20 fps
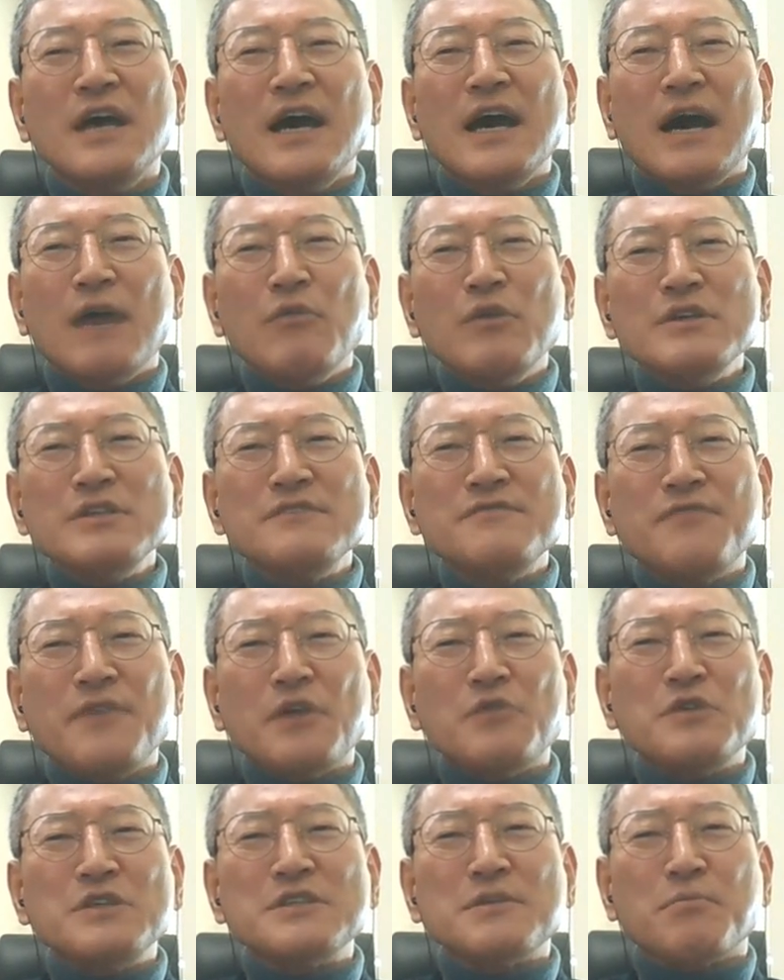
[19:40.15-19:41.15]
I was
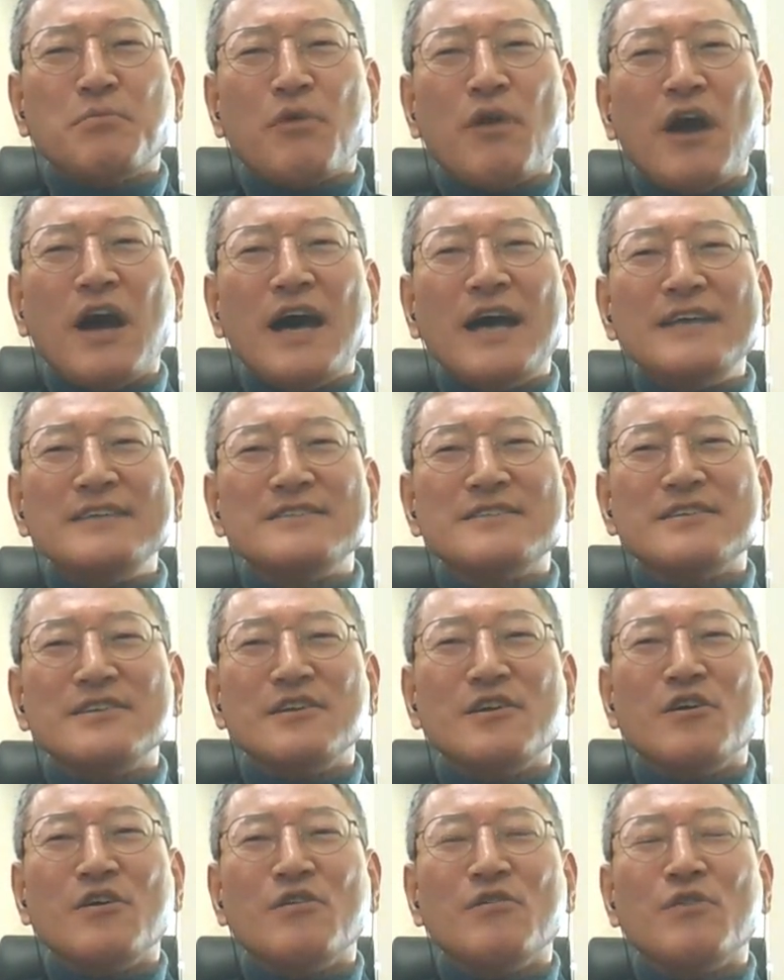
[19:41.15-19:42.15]
very surprised, you
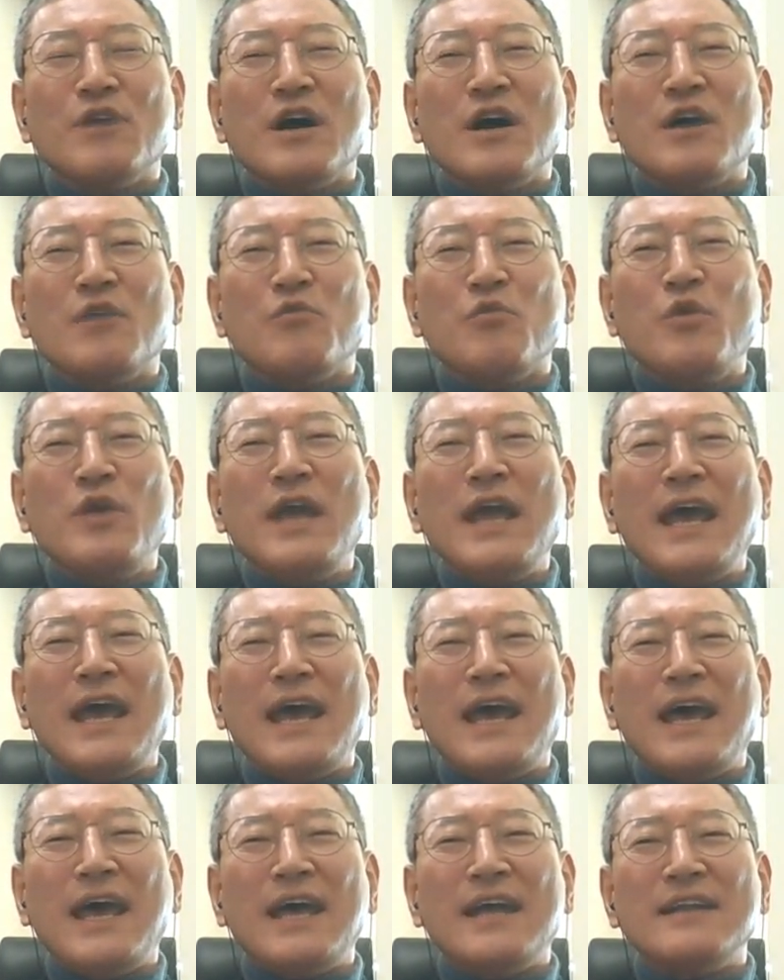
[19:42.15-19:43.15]
know, we
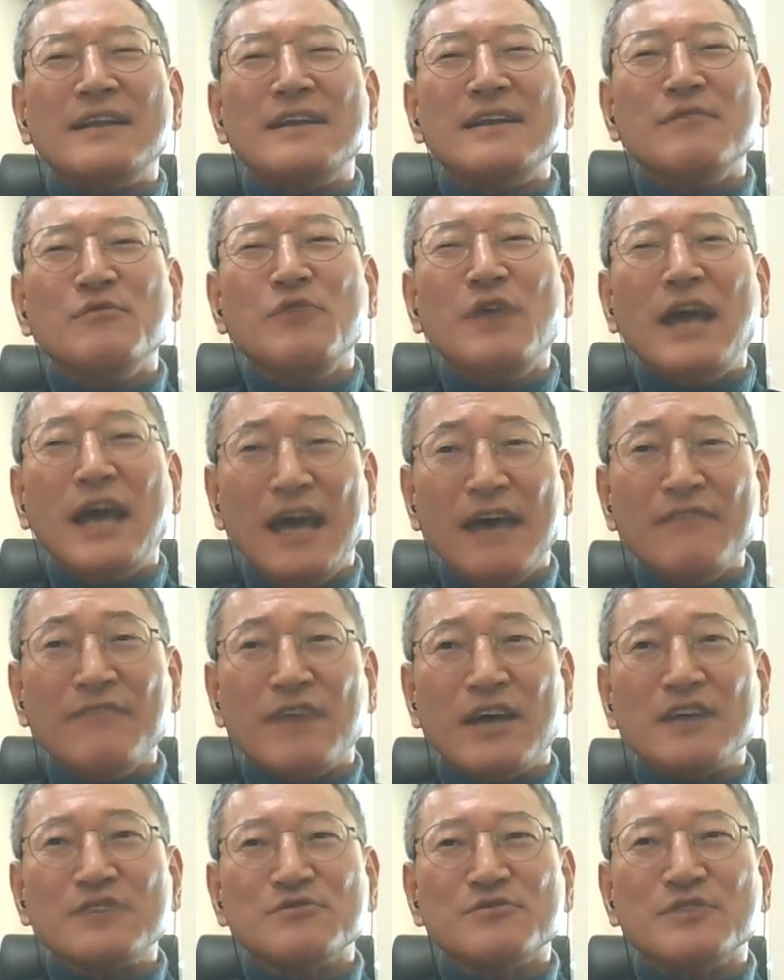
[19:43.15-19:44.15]
have
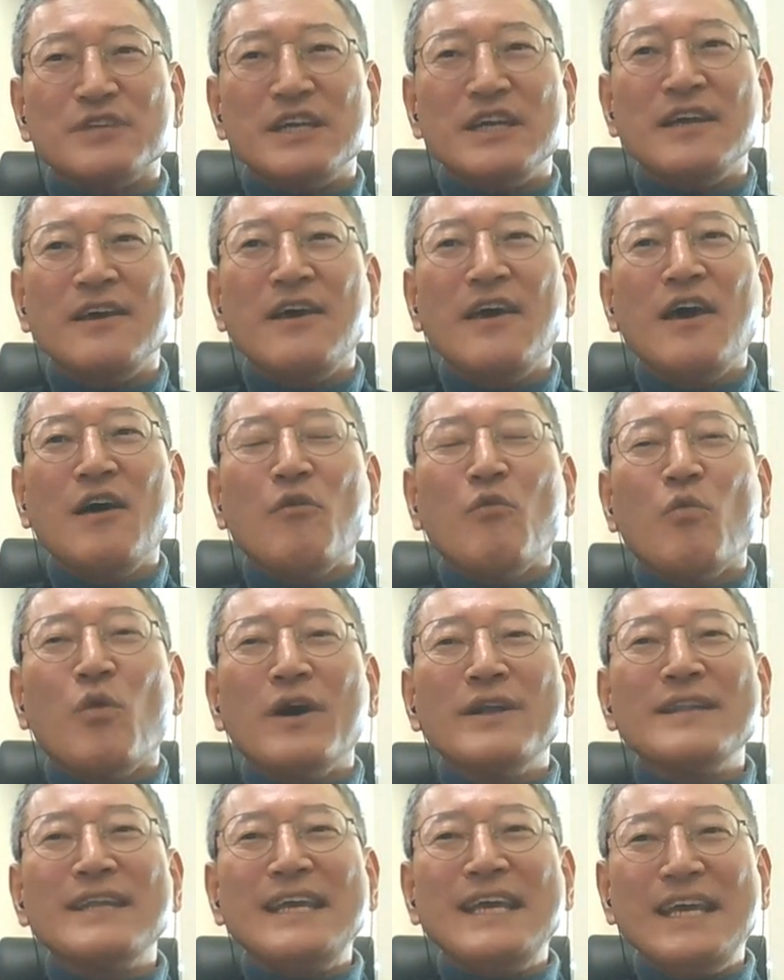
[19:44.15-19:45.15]
actually
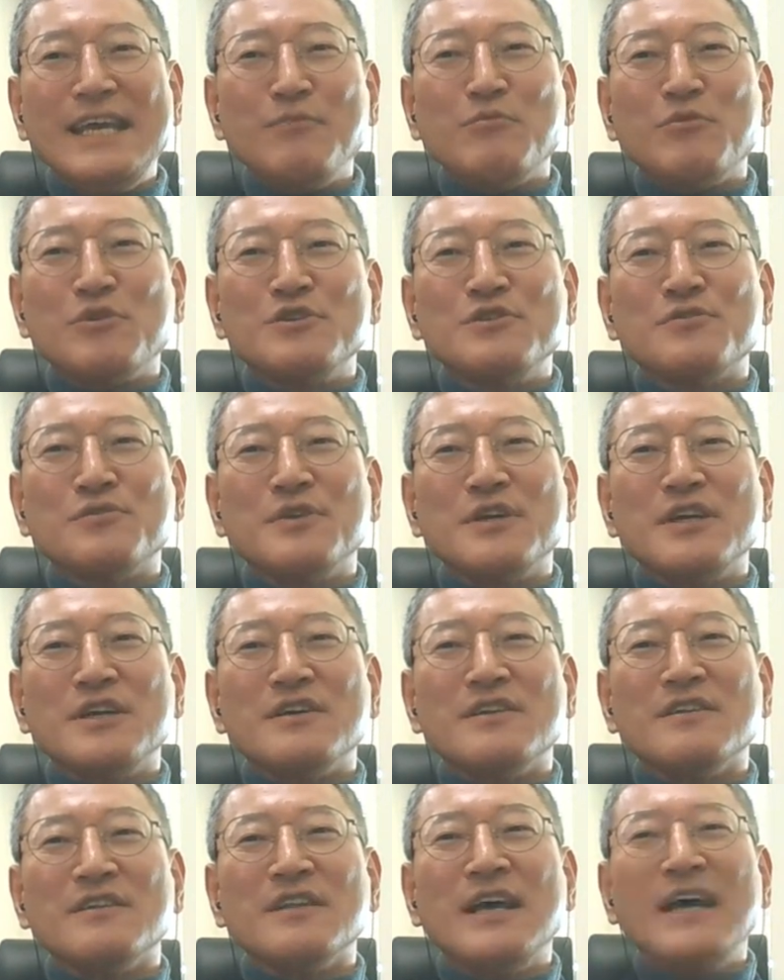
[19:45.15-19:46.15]
one key
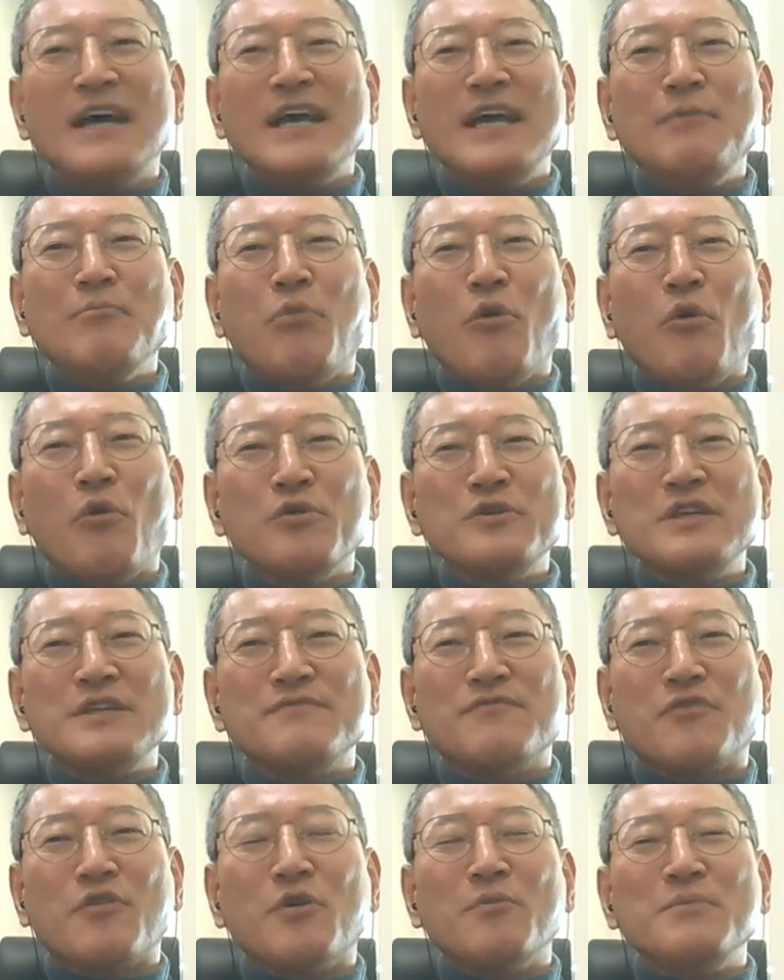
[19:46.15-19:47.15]
material imported
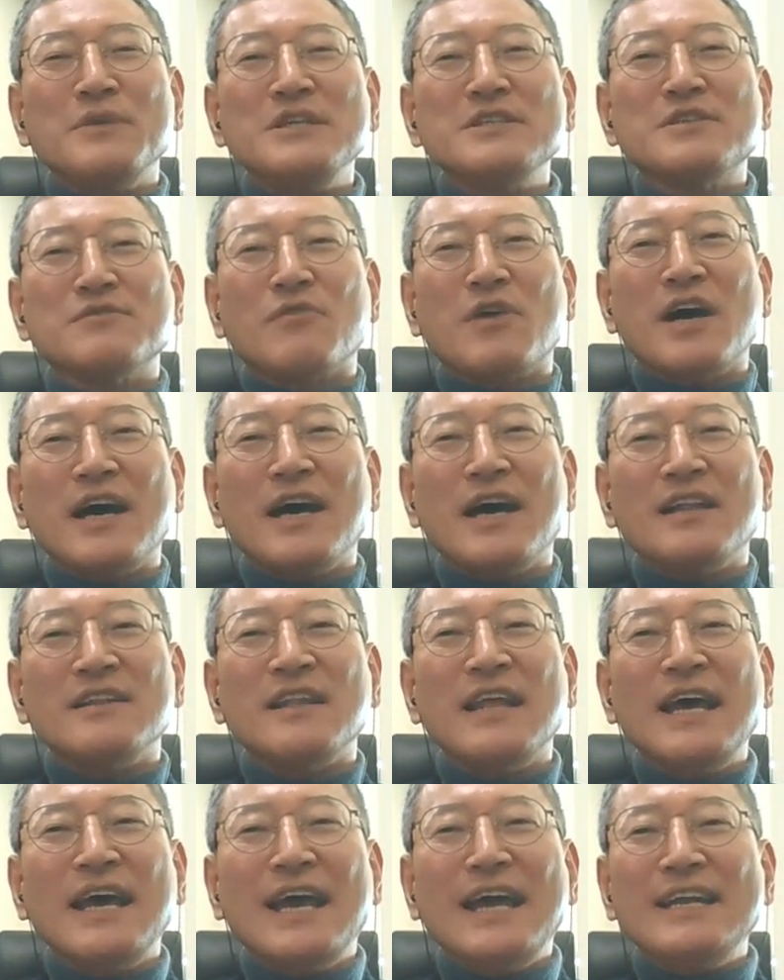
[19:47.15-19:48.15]
from
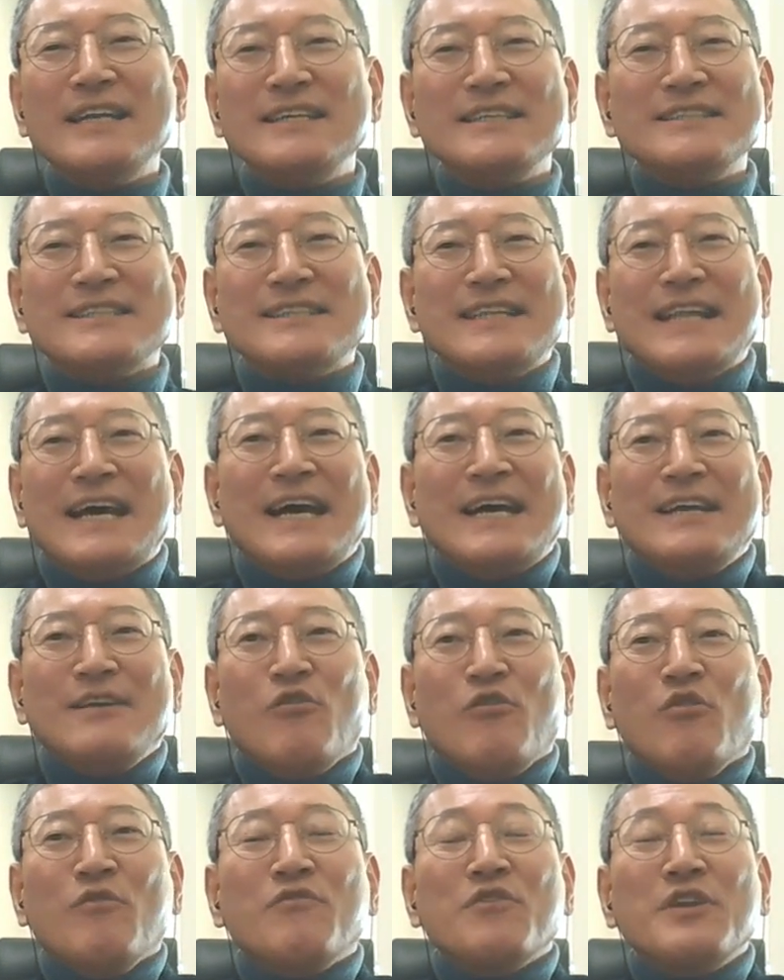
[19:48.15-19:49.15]
Israel, and it's
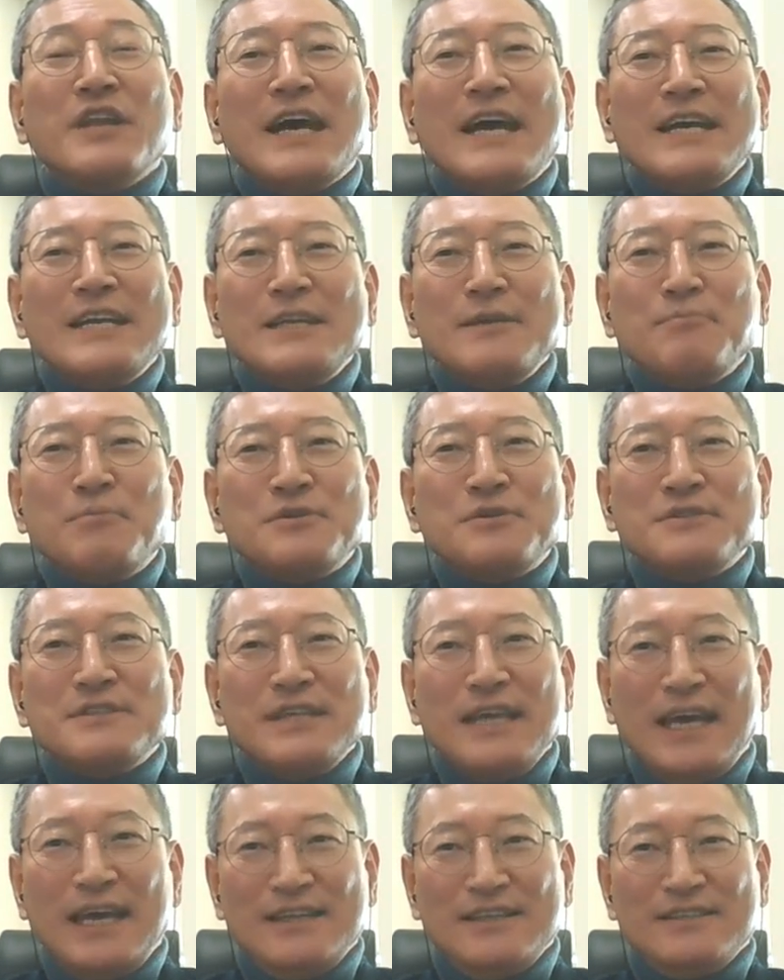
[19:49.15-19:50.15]
over
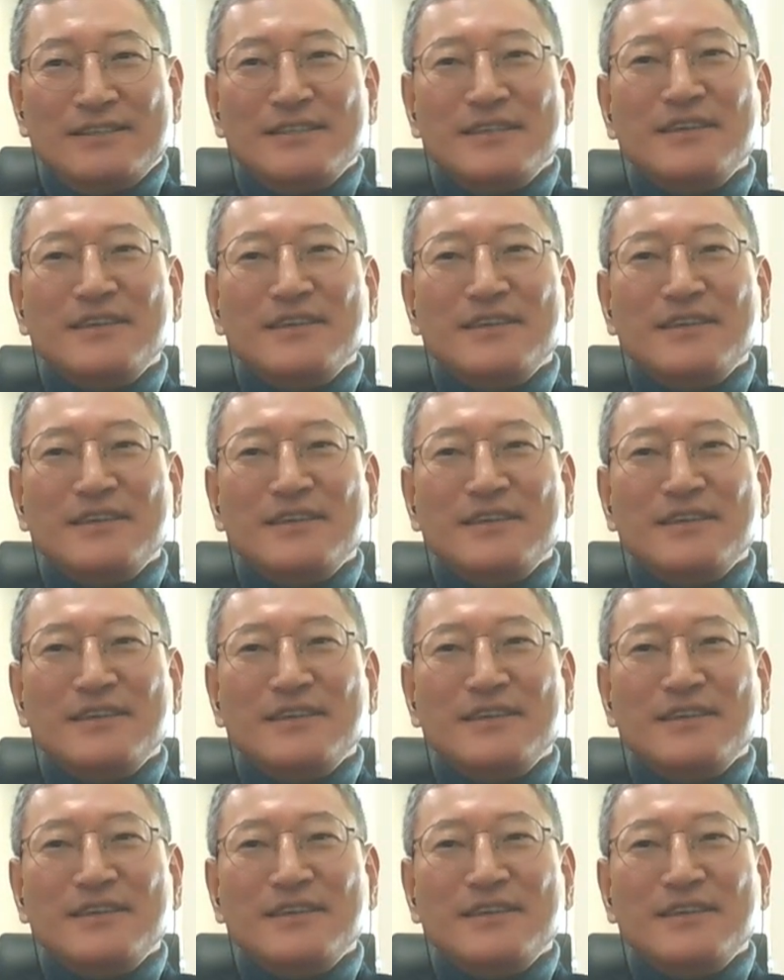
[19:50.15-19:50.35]
90%.